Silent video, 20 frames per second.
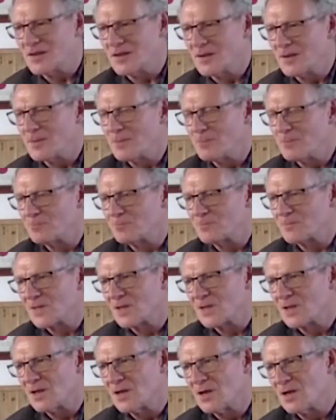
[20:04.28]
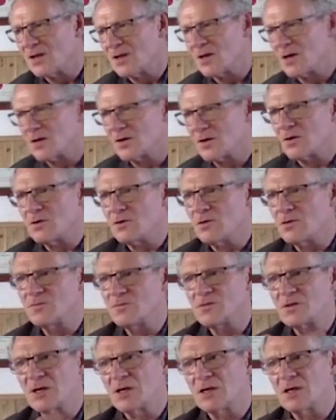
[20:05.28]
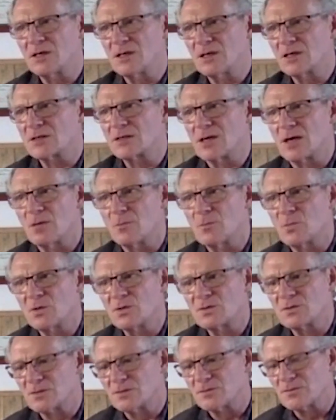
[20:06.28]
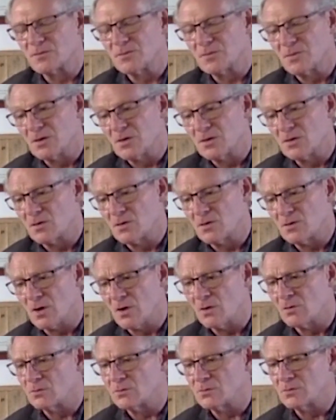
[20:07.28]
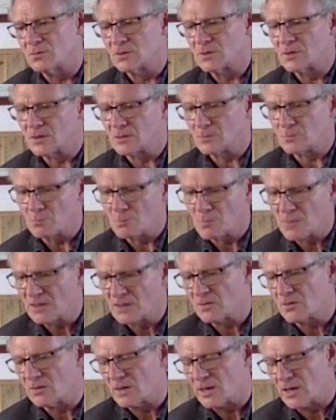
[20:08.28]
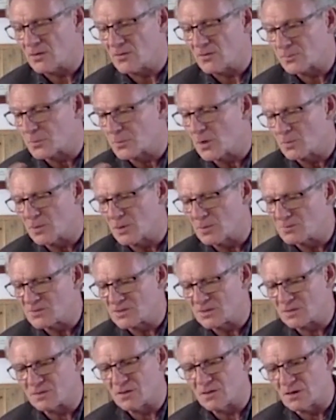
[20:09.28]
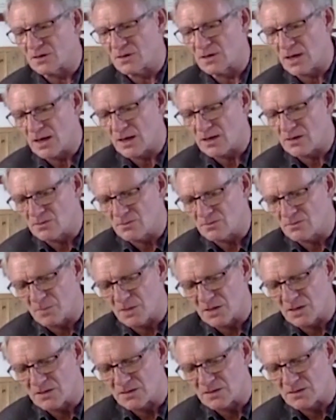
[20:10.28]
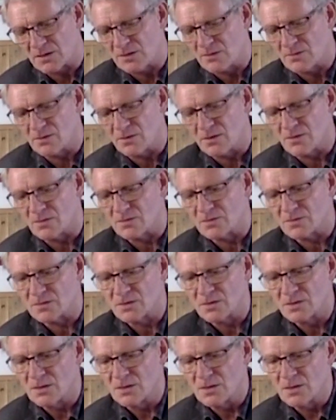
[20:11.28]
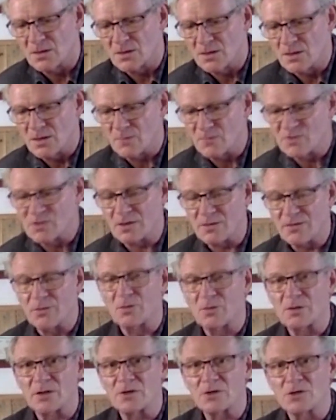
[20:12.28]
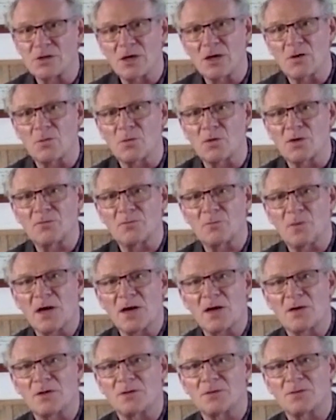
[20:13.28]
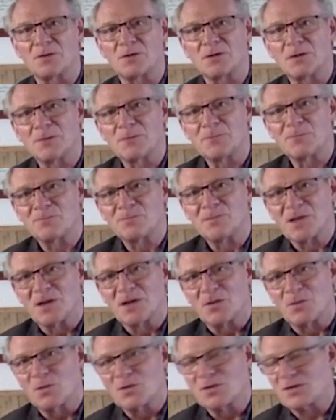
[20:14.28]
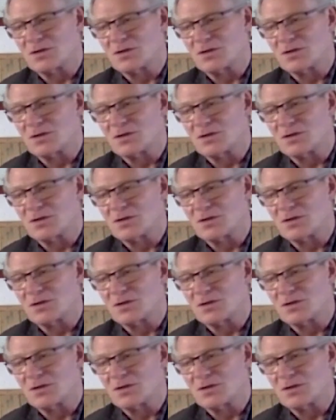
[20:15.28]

I know you've shared examples of, your own medical health problems and how you've managed to heal those. So I thought I'd share one of my own, which